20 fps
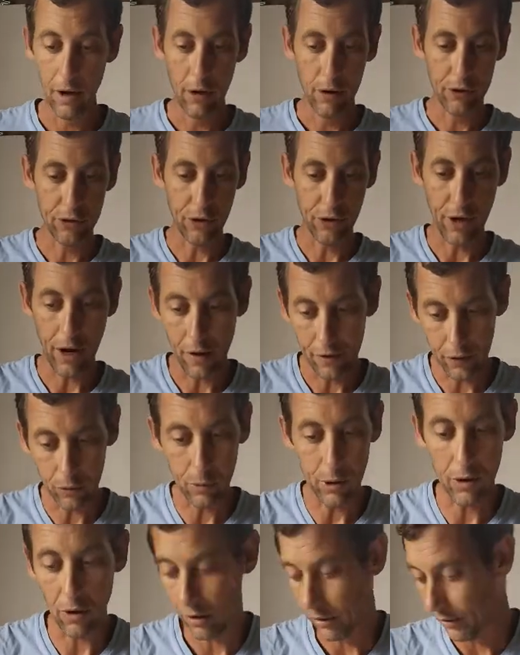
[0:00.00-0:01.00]
So now that
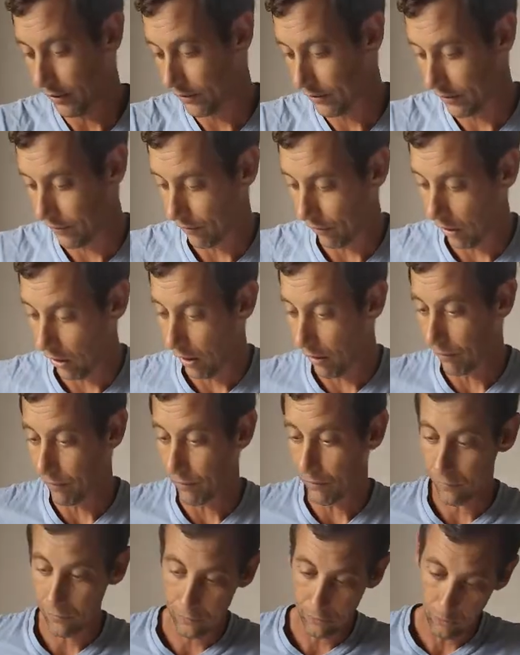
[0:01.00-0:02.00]
we're cognitive
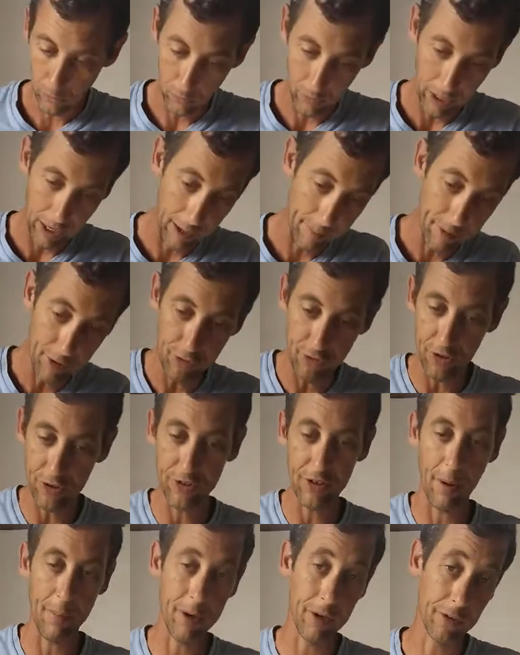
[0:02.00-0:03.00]
of energies
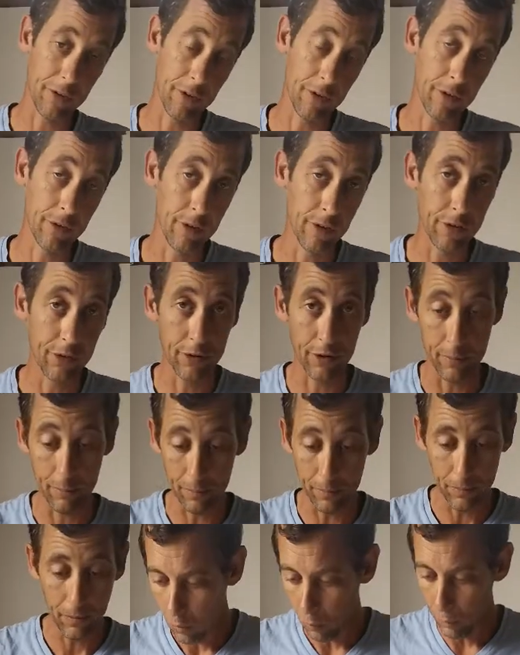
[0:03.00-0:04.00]
coming into the
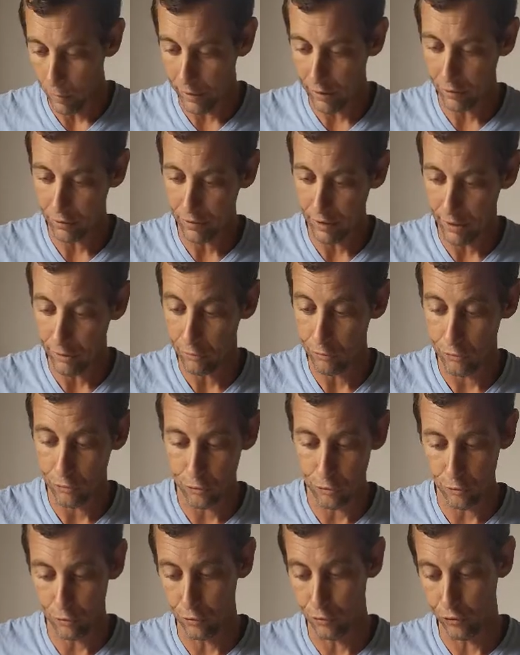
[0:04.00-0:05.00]
system, we could then
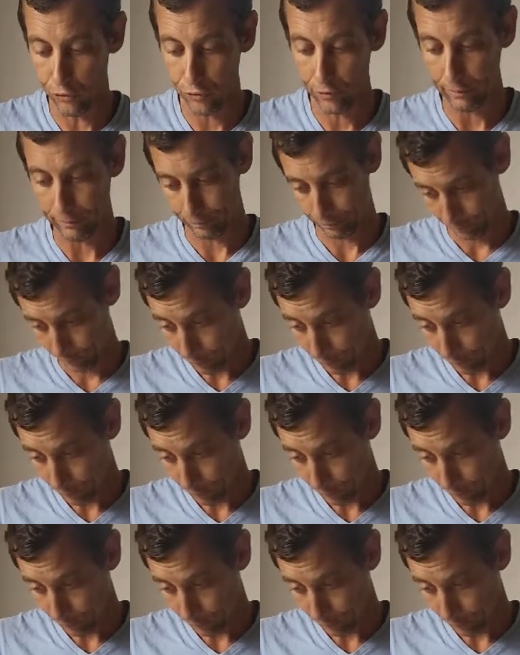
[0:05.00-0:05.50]
choose